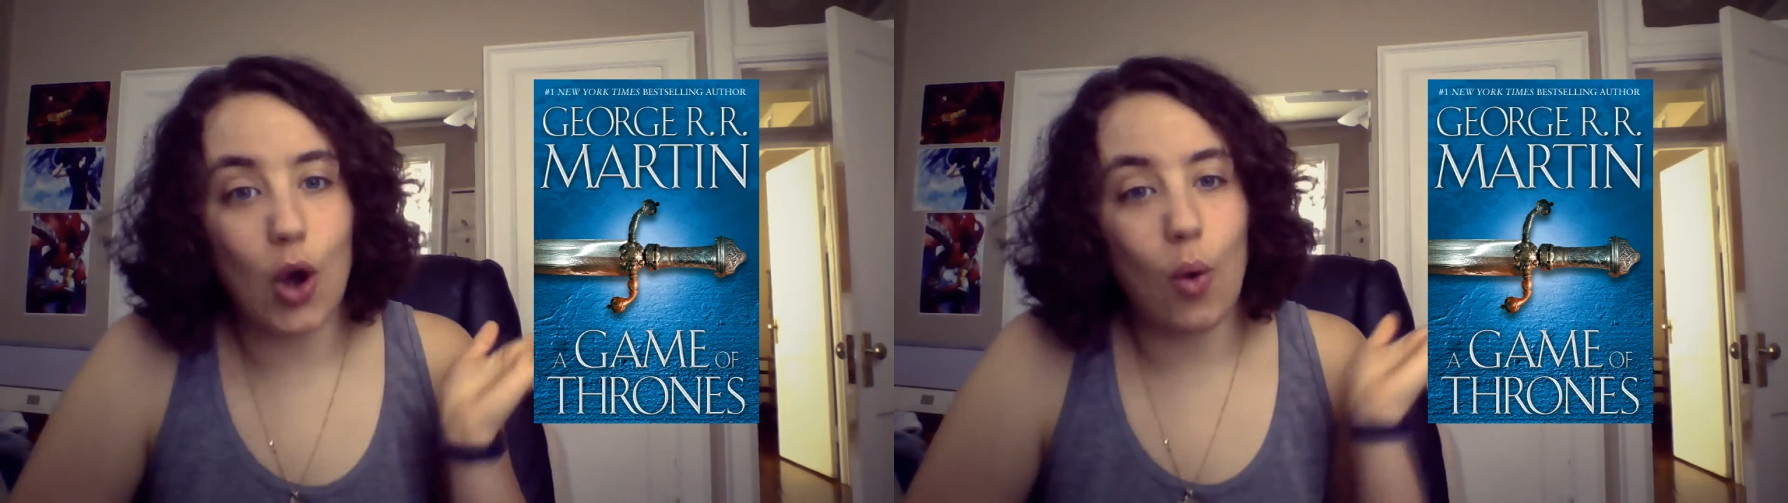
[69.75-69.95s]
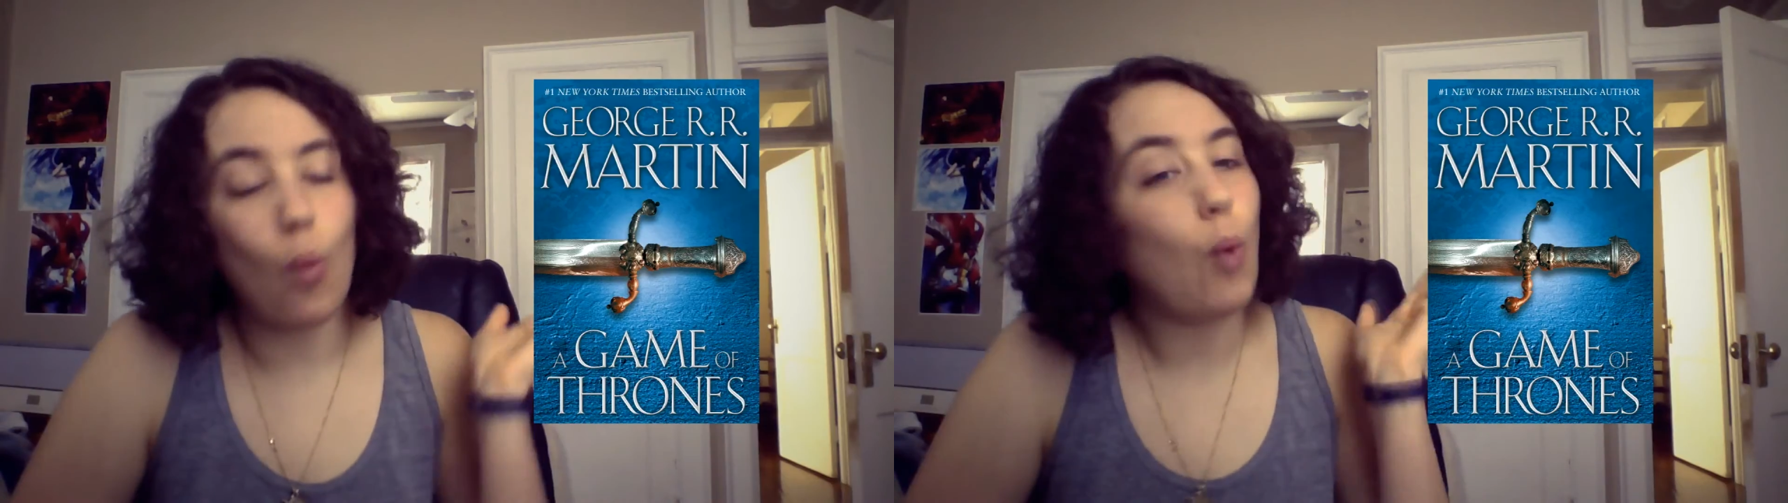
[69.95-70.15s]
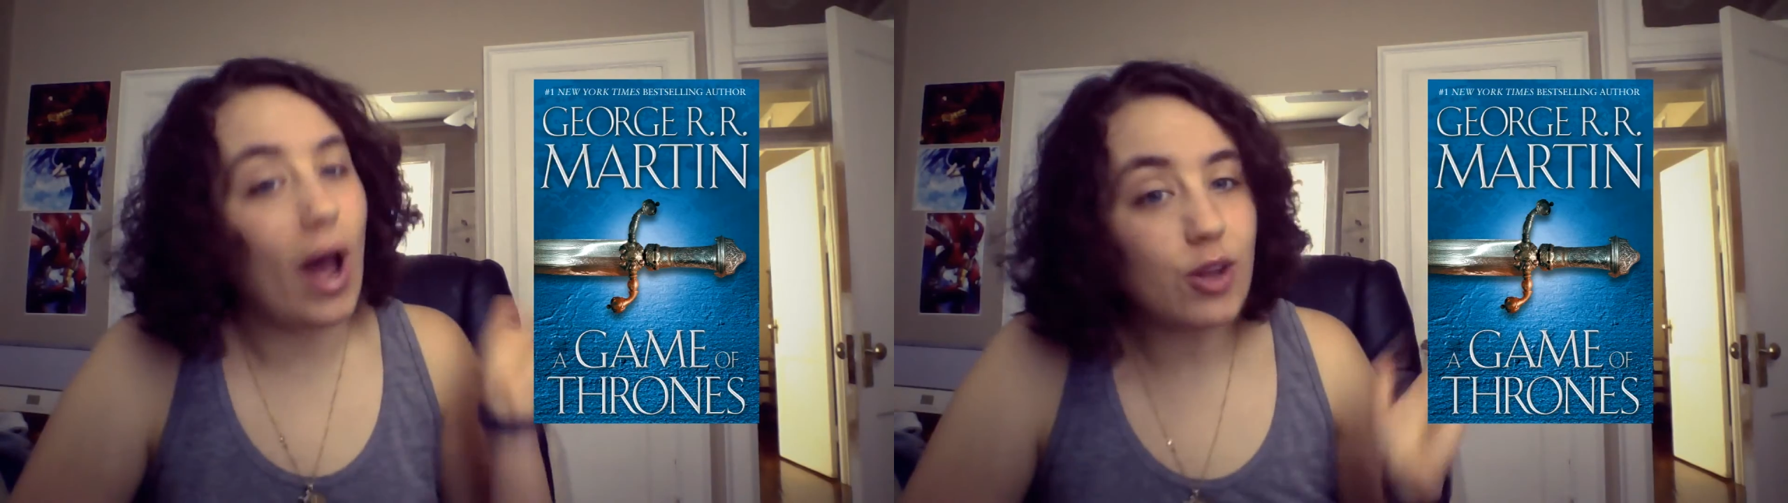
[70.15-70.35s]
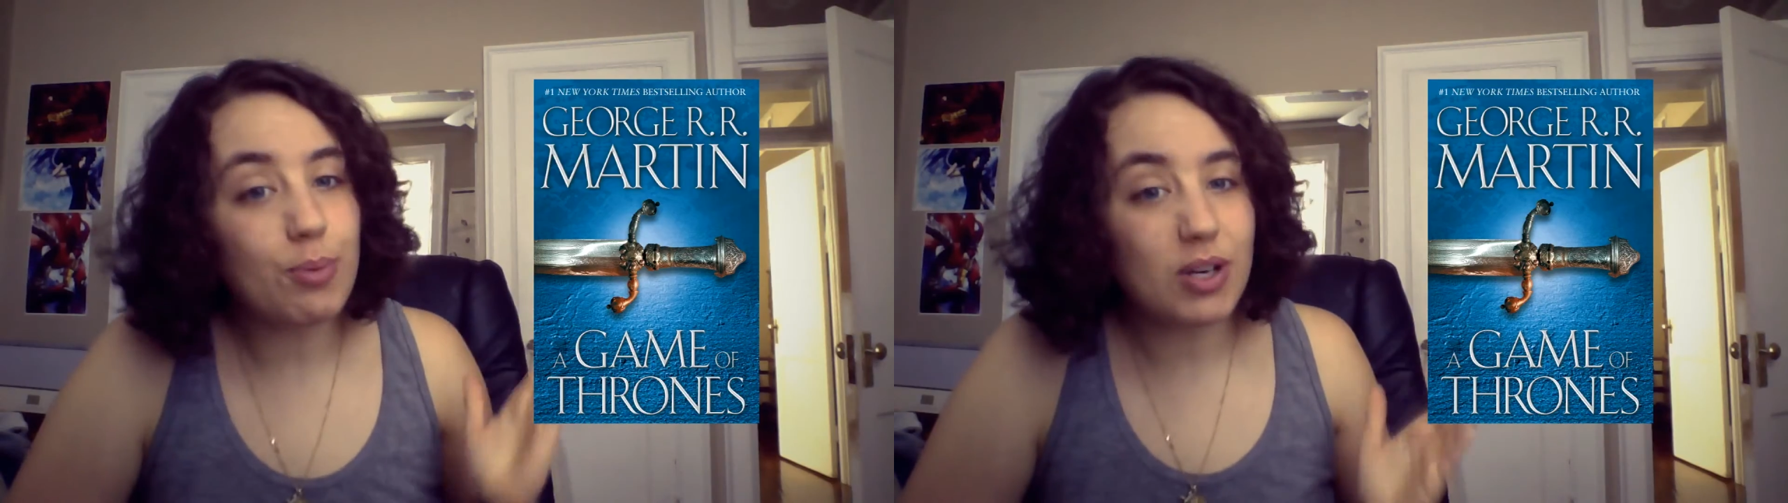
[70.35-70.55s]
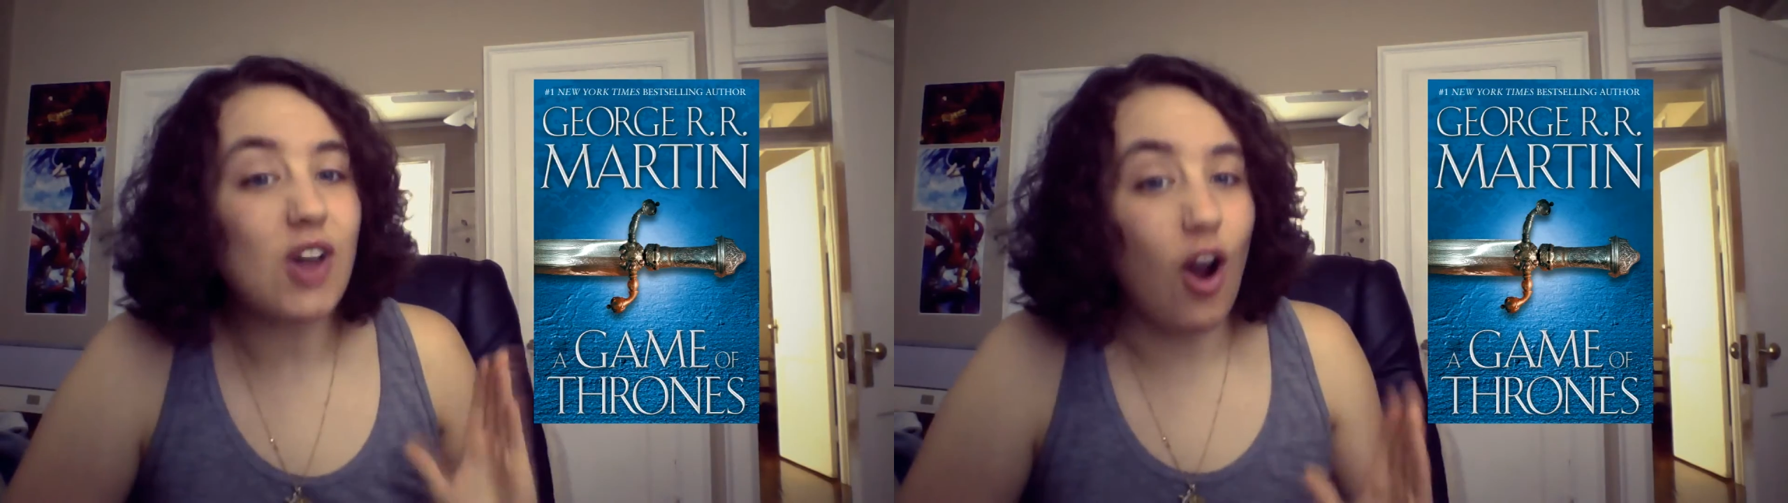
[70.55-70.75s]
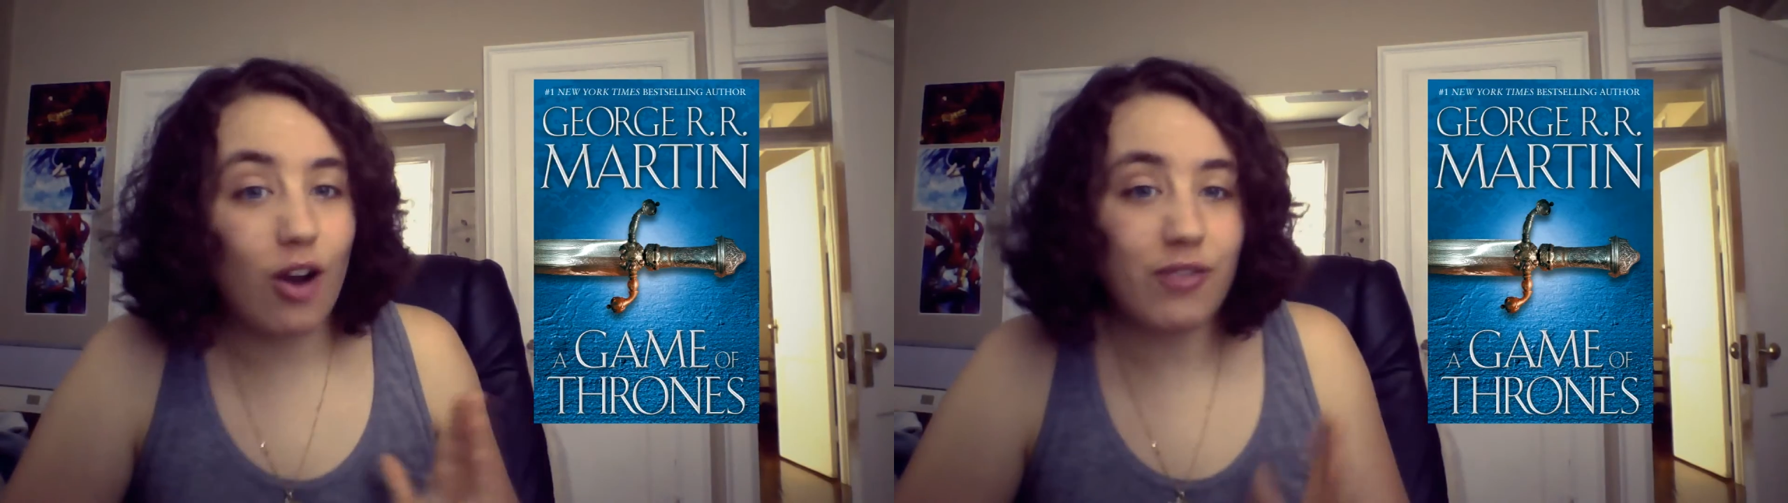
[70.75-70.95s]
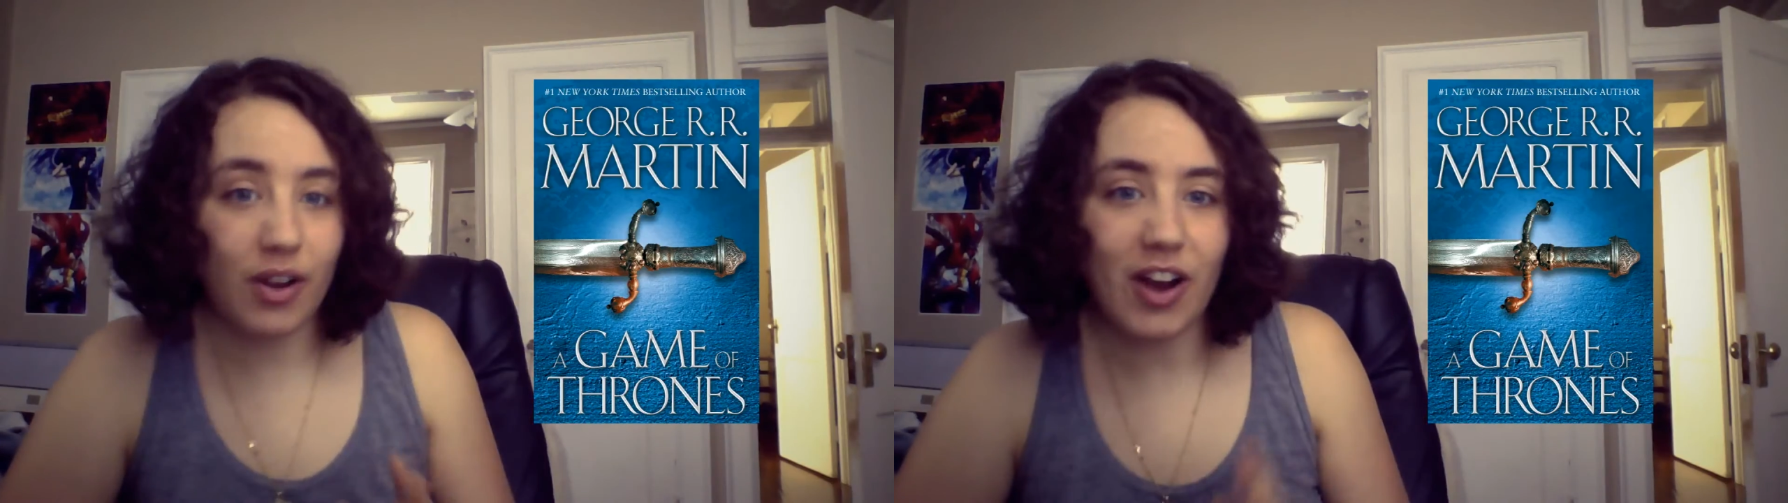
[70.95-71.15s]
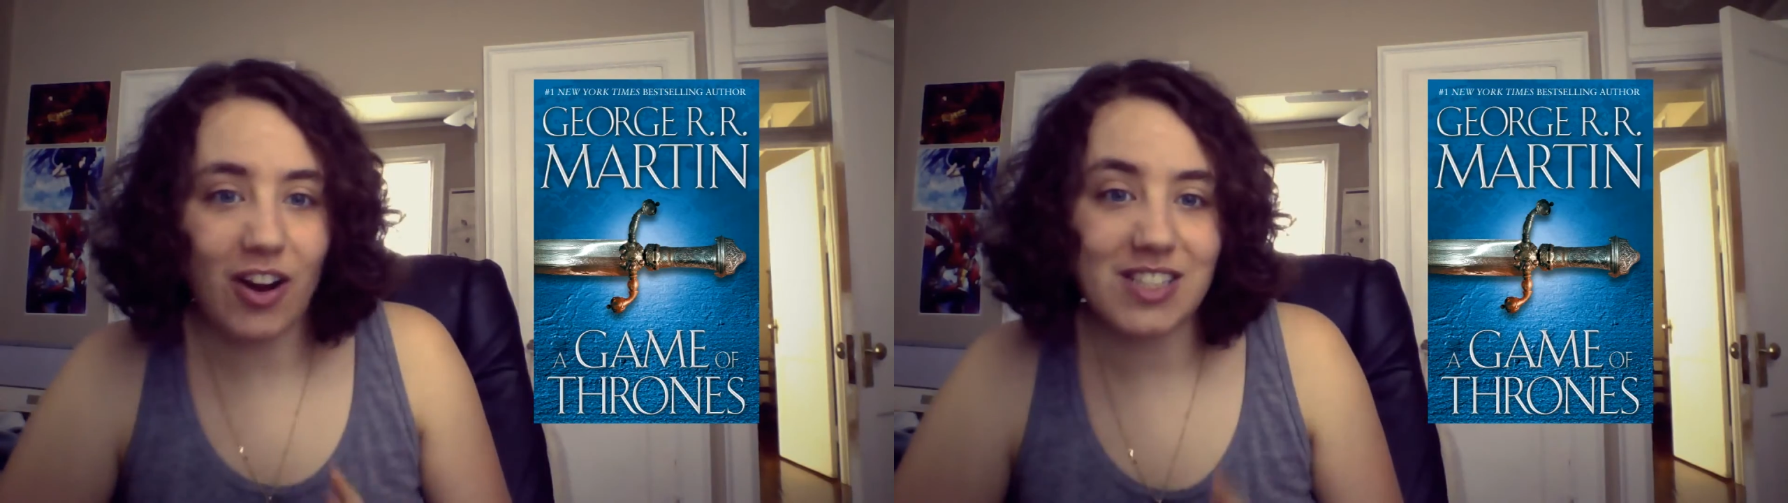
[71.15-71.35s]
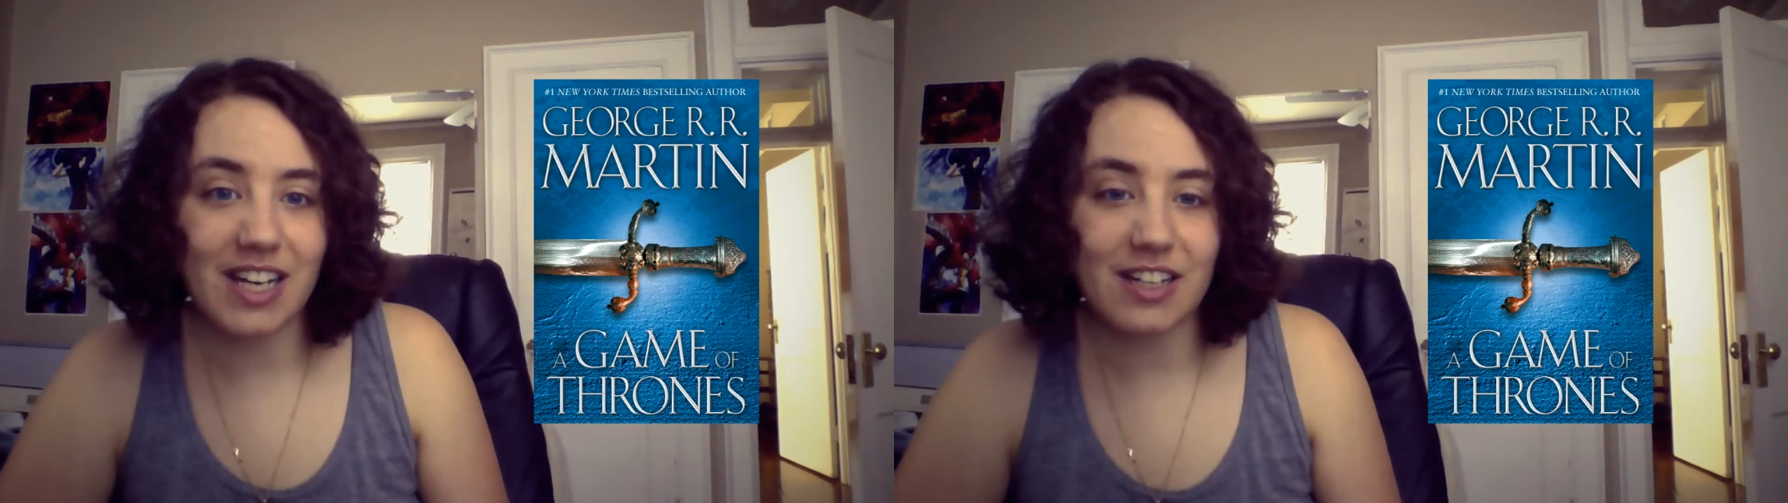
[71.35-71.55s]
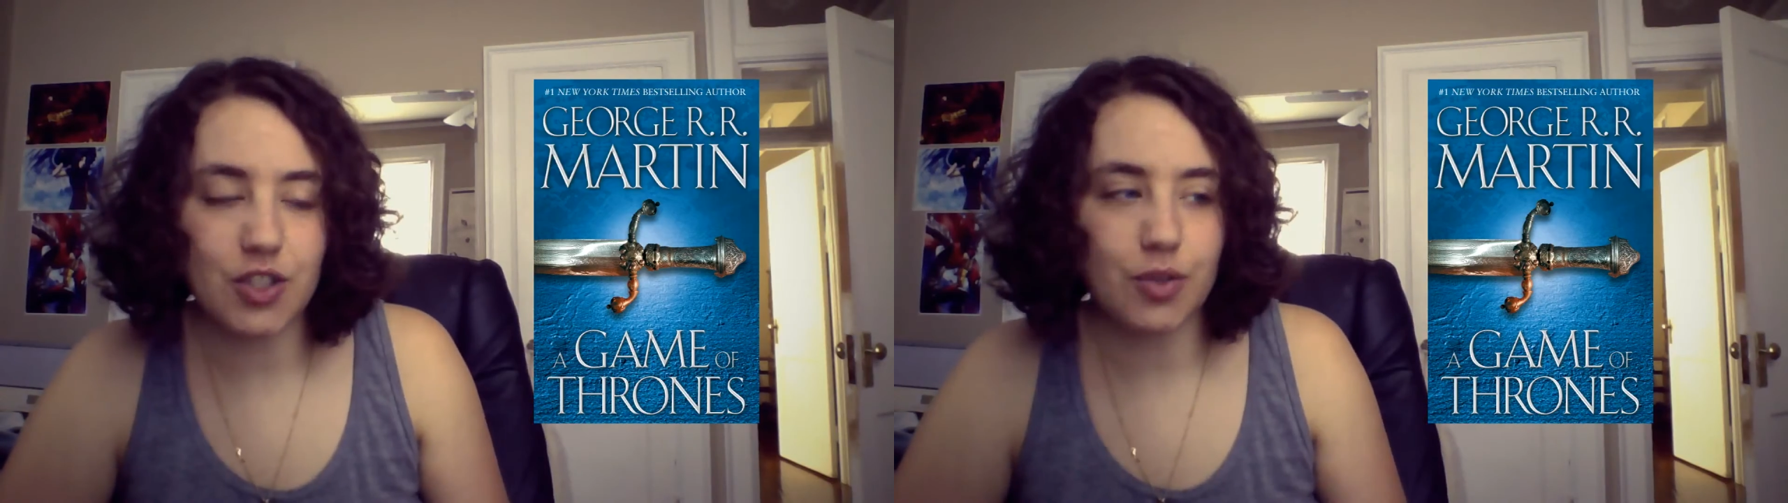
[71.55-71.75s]
So while the books are very hard
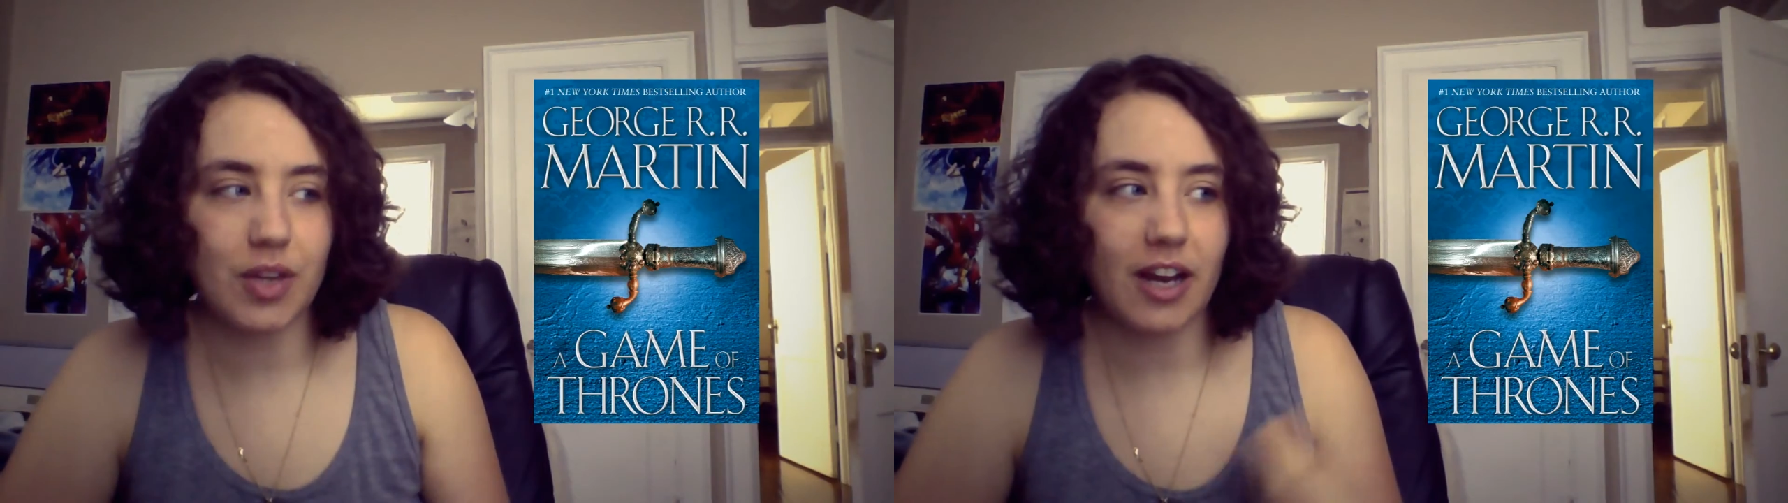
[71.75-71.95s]
to get into,